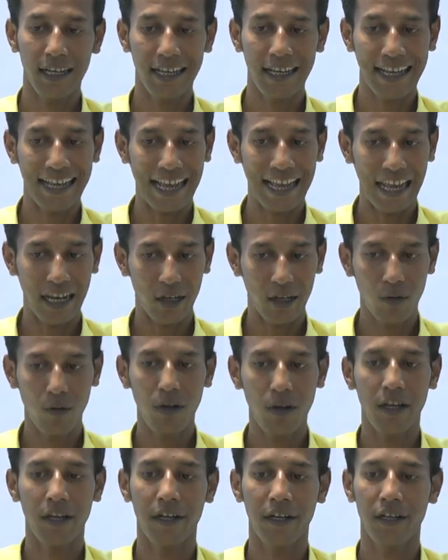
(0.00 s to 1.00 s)

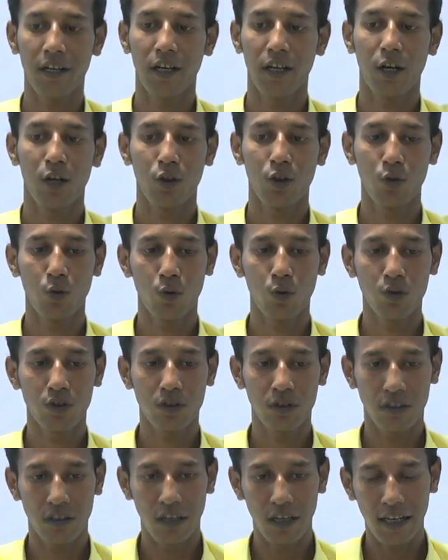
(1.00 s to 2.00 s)
calculate those
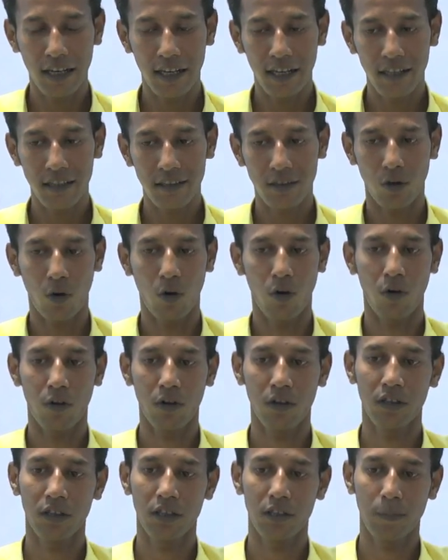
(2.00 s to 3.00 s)
delays or
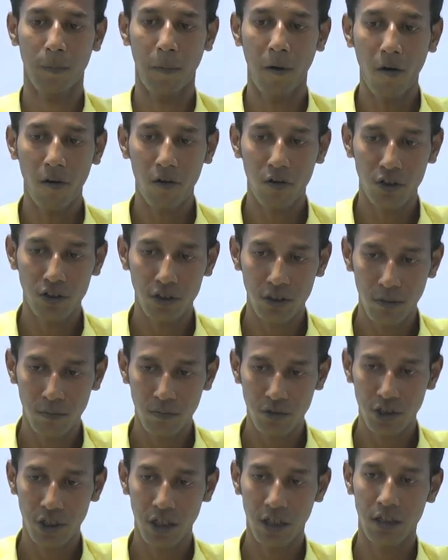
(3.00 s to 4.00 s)
these power
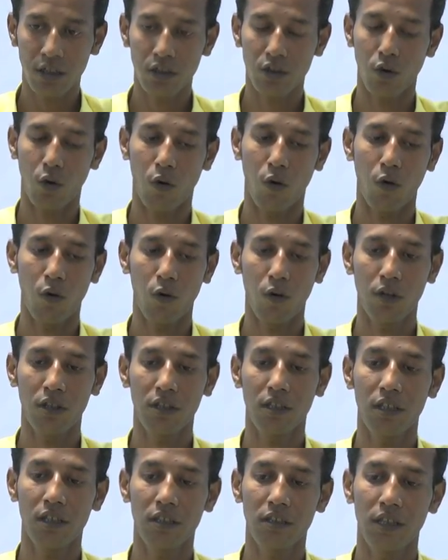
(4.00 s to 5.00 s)
consumptions or
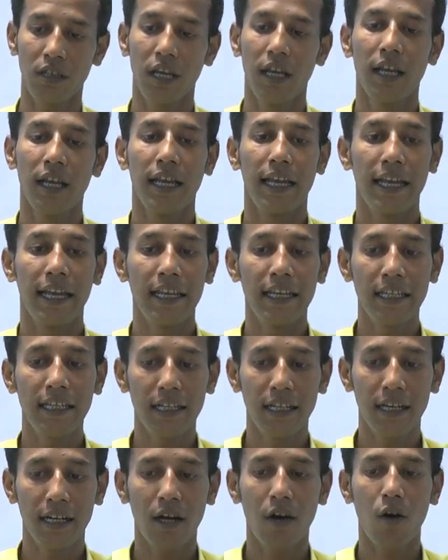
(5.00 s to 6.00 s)
this
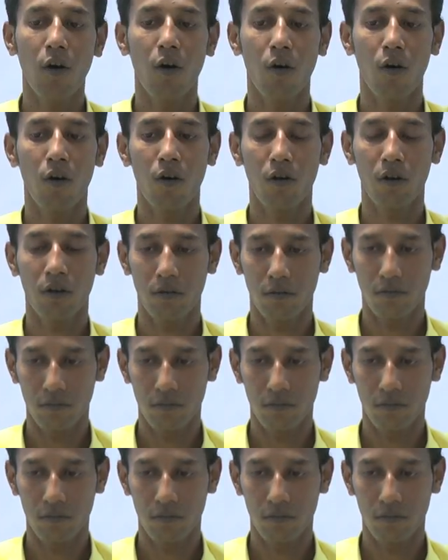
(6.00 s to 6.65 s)
area or